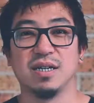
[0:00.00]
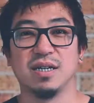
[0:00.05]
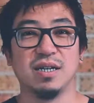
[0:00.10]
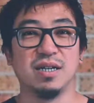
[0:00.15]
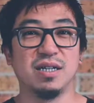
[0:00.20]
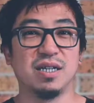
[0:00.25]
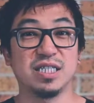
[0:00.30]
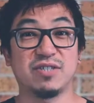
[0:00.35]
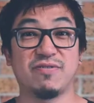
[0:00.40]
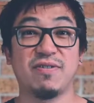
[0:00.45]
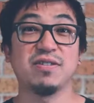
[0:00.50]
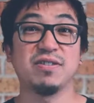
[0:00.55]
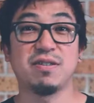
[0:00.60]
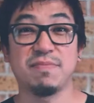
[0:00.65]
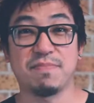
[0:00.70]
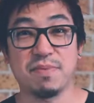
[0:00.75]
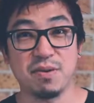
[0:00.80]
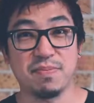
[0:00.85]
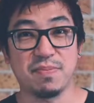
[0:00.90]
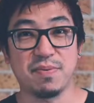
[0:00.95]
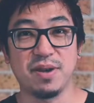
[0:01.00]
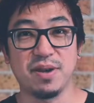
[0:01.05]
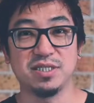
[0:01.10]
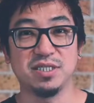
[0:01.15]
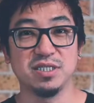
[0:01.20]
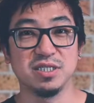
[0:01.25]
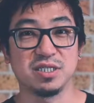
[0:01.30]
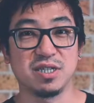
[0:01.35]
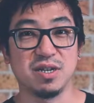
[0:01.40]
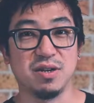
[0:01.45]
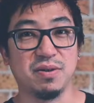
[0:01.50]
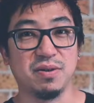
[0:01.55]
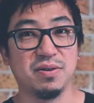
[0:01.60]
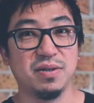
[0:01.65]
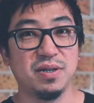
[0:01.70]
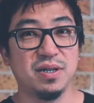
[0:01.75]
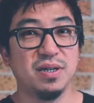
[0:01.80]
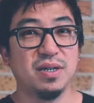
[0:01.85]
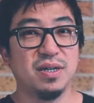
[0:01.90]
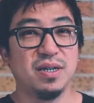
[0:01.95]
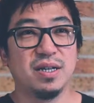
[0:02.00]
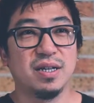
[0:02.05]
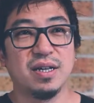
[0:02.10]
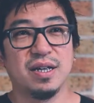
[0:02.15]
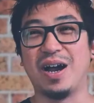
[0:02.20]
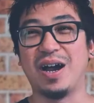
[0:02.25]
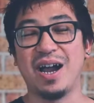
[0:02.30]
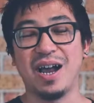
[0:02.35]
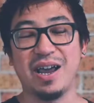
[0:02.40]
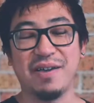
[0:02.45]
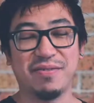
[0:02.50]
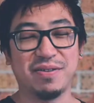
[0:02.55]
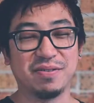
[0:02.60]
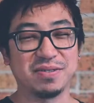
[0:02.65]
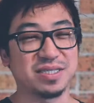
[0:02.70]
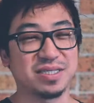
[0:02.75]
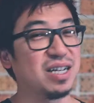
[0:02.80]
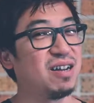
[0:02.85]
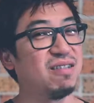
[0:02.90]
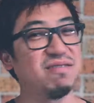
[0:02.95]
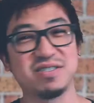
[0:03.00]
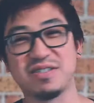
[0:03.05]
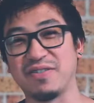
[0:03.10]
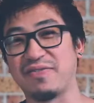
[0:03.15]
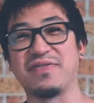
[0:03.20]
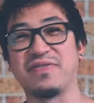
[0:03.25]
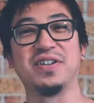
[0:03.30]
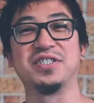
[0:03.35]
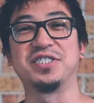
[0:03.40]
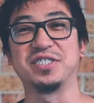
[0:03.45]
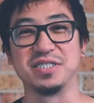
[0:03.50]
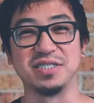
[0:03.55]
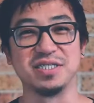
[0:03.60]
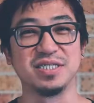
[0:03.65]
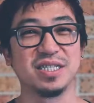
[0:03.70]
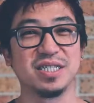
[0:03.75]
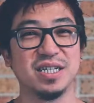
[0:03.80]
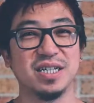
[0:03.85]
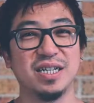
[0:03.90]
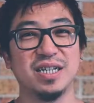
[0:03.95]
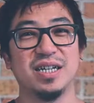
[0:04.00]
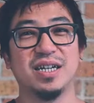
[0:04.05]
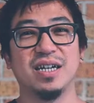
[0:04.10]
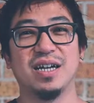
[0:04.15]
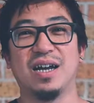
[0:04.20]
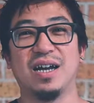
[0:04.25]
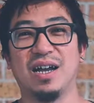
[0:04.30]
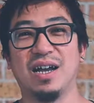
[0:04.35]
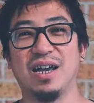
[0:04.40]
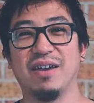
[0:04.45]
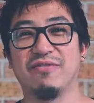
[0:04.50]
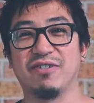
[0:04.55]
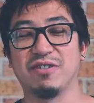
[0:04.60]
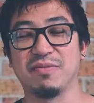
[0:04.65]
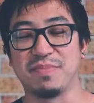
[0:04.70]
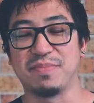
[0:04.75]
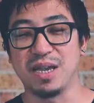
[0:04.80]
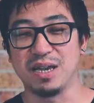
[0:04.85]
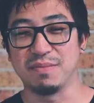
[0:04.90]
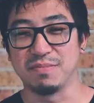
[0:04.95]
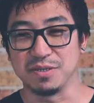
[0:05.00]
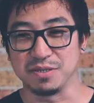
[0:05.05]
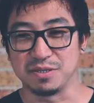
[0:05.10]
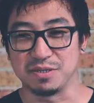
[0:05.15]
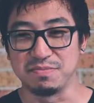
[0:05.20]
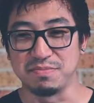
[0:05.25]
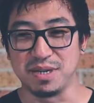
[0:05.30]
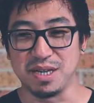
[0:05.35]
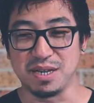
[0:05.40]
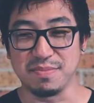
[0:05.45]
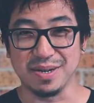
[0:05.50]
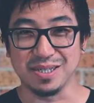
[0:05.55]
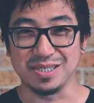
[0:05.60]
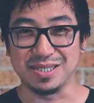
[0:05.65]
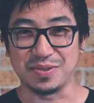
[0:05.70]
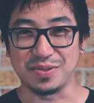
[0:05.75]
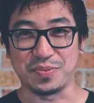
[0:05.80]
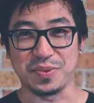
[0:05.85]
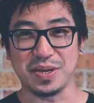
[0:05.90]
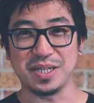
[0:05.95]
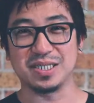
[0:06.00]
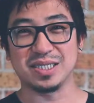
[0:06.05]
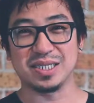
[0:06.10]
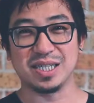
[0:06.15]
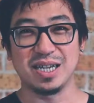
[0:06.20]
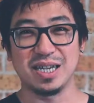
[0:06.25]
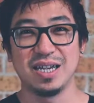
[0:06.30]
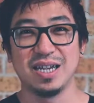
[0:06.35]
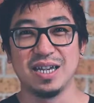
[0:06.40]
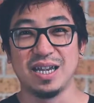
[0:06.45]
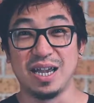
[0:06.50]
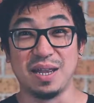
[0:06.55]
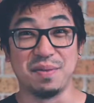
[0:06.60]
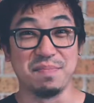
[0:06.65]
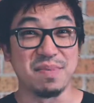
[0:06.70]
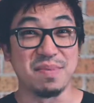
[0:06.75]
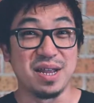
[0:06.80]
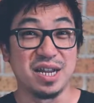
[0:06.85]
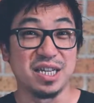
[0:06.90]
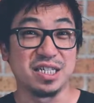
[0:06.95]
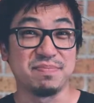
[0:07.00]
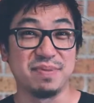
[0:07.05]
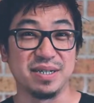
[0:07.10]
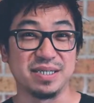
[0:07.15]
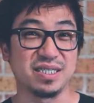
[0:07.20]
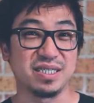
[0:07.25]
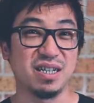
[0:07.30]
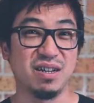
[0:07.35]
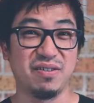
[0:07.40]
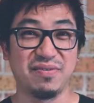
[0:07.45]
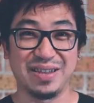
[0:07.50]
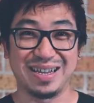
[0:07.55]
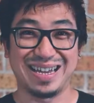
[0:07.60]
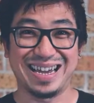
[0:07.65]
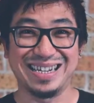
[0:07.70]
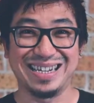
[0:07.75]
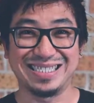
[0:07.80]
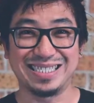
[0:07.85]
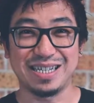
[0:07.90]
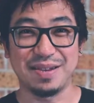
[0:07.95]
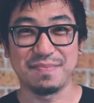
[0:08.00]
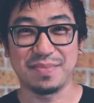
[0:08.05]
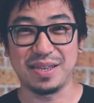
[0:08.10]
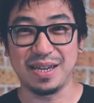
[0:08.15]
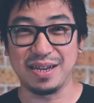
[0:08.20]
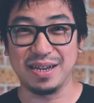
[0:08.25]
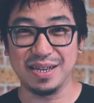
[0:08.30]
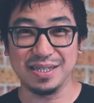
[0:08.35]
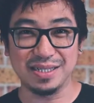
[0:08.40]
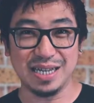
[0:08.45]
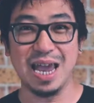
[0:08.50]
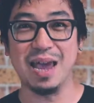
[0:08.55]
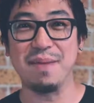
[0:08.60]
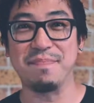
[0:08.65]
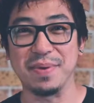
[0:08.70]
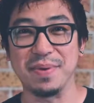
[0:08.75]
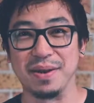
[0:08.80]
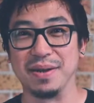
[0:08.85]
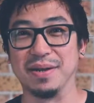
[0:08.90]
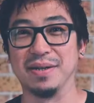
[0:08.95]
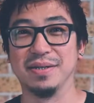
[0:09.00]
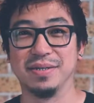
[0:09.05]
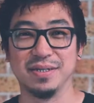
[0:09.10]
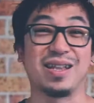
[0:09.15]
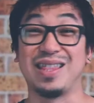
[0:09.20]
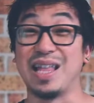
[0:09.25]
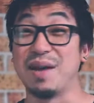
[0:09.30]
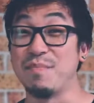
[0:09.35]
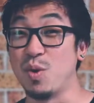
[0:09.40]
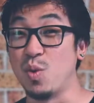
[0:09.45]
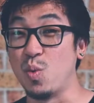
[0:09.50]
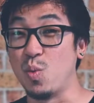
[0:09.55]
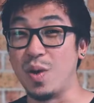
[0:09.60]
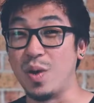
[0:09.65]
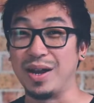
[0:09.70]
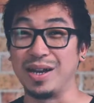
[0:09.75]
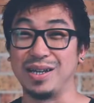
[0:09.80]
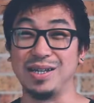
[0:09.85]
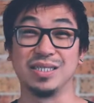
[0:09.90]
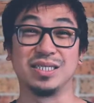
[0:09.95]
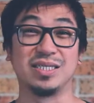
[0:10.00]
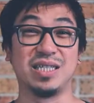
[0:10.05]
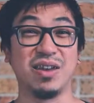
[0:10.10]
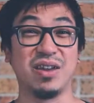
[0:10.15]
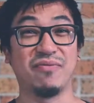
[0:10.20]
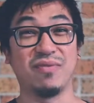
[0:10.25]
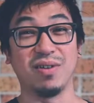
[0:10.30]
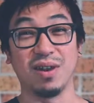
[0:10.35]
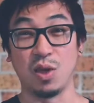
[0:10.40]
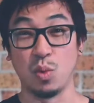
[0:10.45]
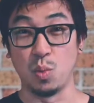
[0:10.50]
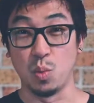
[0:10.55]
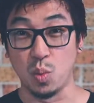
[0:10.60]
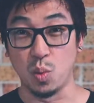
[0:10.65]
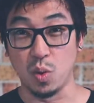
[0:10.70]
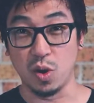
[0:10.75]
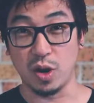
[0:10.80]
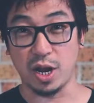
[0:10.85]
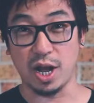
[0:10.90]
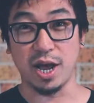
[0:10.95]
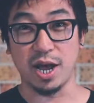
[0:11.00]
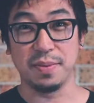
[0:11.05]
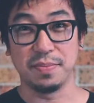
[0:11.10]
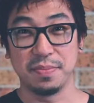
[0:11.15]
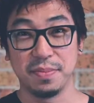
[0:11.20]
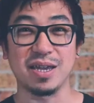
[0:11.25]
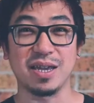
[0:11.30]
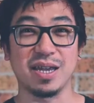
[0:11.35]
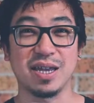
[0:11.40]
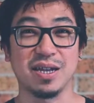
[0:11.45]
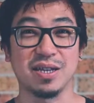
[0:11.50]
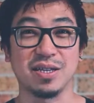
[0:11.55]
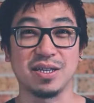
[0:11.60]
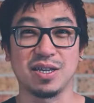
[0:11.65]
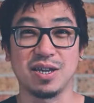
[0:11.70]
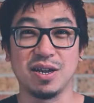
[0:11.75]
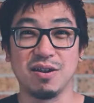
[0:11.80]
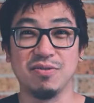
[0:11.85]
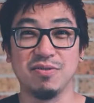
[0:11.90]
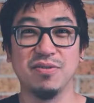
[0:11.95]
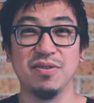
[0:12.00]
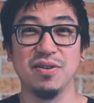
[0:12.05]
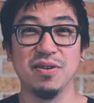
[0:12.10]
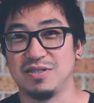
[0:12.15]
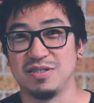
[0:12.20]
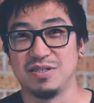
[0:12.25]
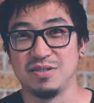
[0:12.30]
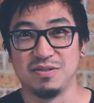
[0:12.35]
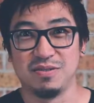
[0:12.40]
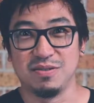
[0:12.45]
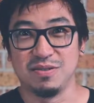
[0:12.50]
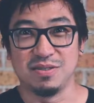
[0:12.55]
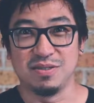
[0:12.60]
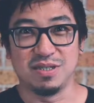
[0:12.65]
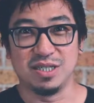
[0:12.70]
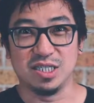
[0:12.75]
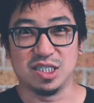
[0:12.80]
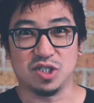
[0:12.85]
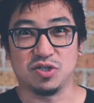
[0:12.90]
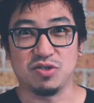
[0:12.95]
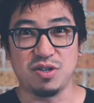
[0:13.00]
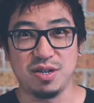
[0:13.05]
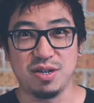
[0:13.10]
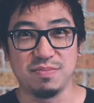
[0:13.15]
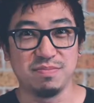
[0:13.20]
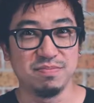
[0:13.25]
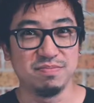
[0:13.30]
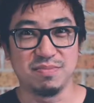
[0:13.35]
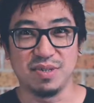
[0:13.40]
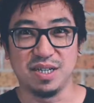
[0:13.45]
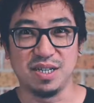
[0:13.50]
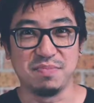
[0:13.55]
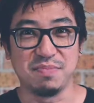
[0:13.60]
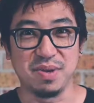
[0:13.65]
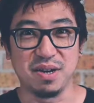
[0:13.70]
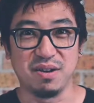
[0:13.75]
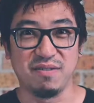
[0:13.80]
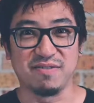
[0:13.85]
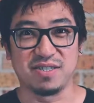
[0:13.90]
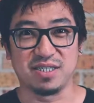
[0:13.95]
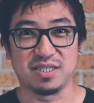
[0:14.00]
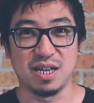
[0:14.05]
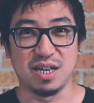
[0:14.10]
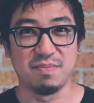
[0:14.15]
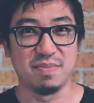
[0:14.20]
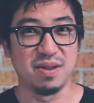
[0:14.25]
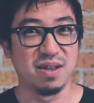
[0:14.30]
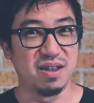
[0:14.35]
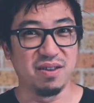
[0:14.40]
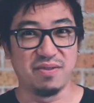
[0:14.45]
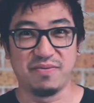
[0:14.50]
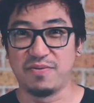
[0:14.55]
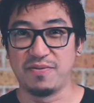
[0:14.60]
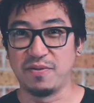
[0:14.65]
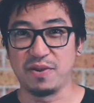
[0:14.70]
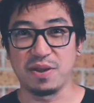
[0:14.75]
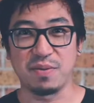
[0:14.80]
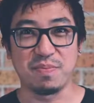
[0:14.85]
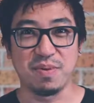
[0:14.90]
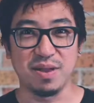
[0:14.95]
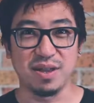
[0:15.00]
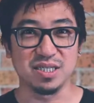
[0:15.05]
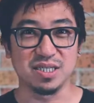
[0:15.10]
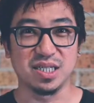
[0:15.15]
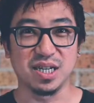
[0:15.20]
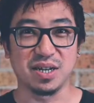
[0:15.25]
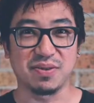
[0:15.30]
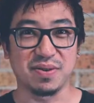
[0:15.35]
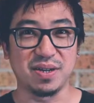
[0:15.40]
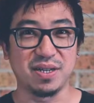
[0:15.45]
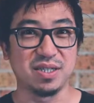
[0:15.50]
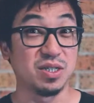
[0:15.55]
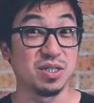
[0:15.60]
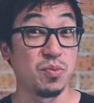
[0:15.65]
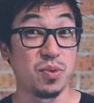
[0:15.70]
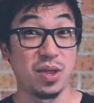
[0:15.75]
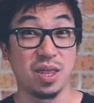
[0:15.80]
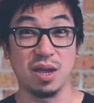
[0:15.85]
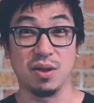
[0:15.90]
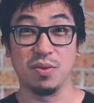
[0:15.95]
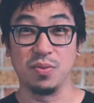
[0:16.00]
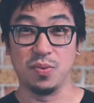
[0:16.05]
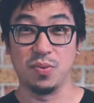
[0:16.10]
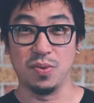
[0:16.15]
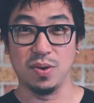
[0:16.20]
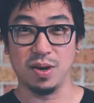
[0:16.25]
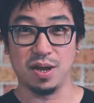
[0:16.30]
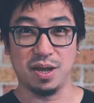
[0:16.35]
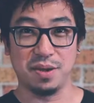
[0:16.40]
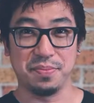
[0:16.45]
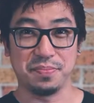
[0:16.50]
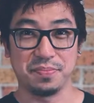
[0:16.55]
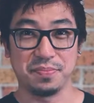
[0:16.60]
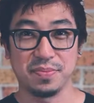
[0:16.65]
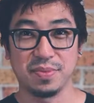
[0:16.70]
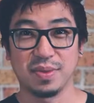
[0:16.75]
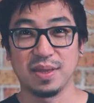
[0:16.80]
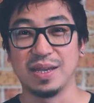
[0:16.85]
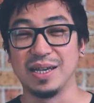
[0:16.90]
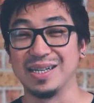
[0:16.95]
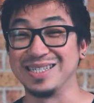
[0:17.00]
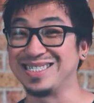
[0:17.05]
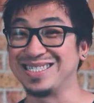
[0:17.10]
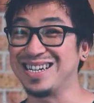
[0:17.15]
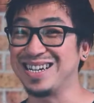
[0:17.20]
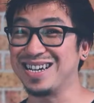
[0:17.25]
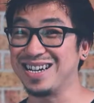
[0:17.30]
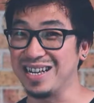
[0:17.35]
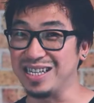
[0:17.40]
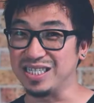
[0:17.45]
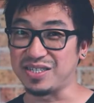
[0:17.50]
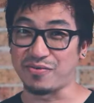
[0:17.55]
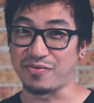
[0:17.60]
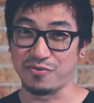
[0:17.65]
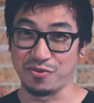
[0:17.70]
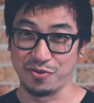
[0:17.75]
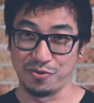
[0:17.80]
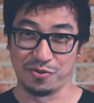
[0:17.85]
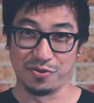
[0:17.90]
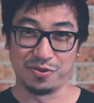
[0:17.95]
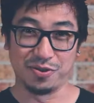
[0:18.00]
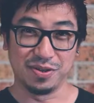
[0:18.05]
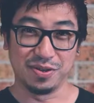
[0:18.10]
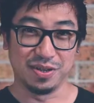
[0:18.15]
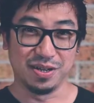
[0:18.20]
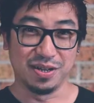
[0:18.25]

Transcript: And as far as the preparations go, I have to self-sufficient. I have to be able to minimize the risk and manage myself in case something does happen. Number one is definitely water. You cannot go to this trip in the middle of the summer, 40+ degrees without water. And secondly is food.